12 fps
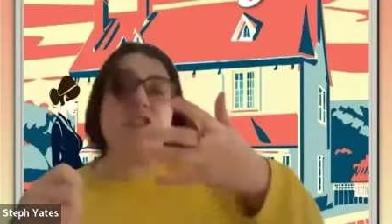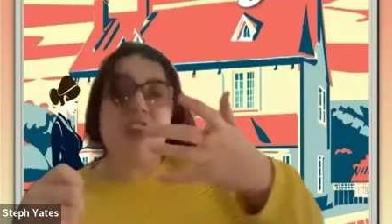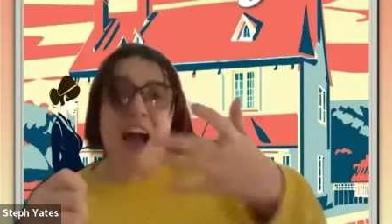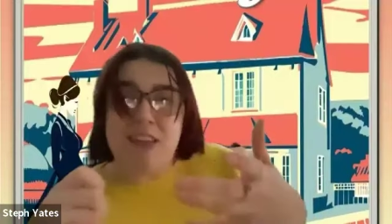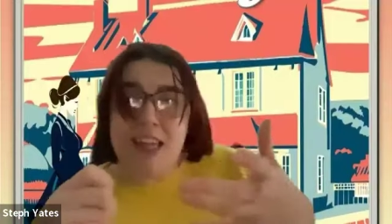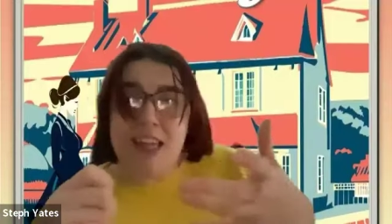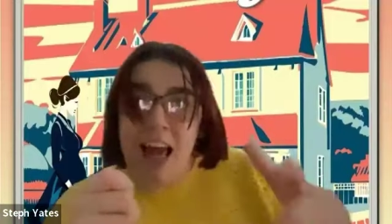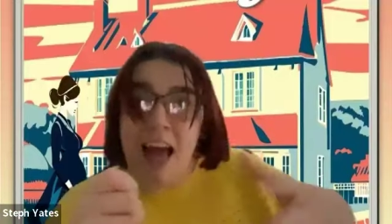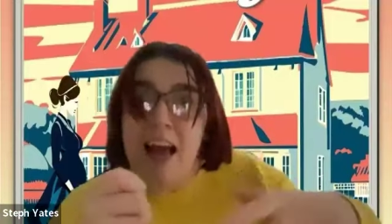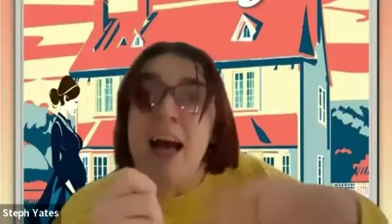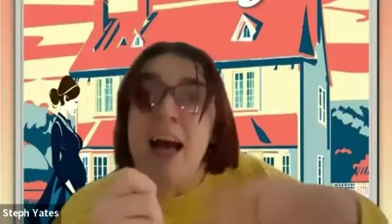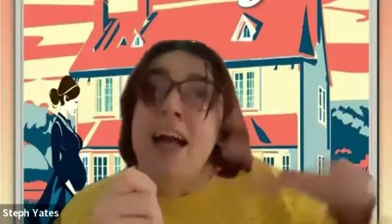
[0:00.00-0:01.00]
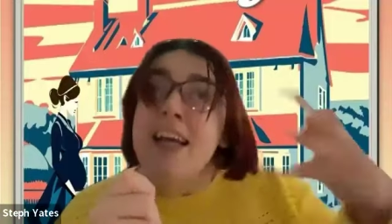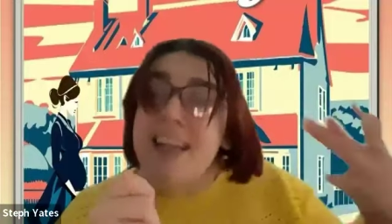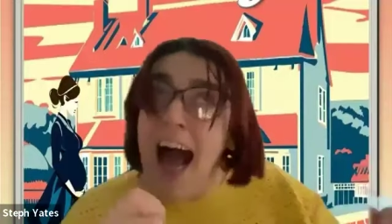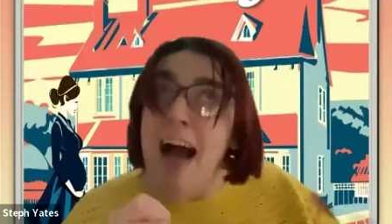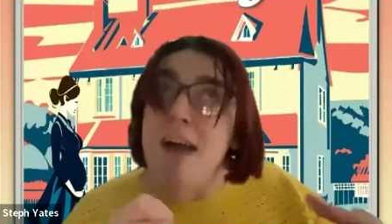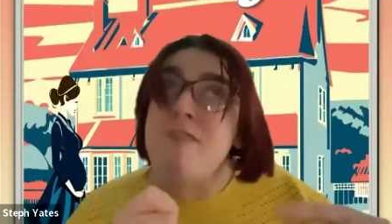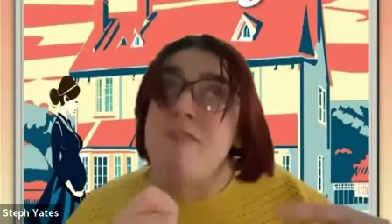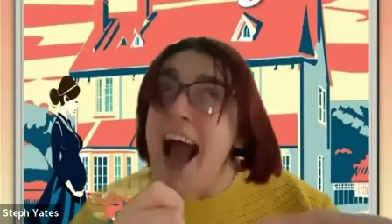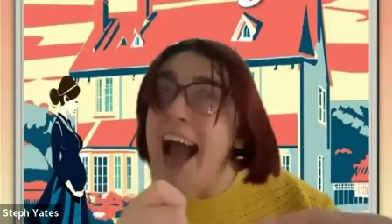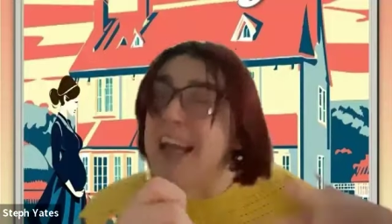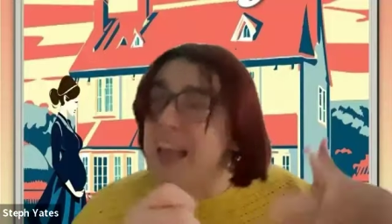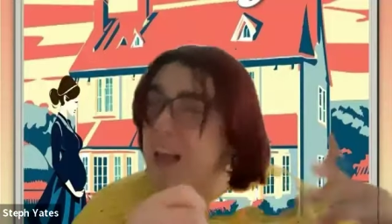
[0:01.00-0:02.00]
chance to
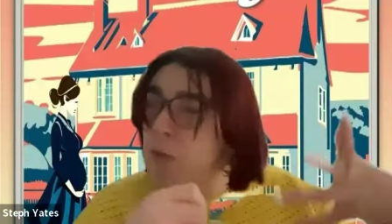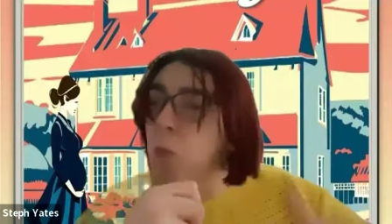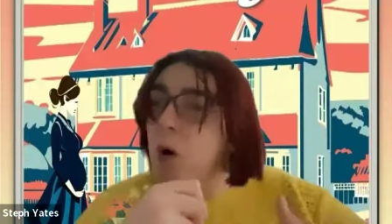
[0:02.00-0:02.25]
direct and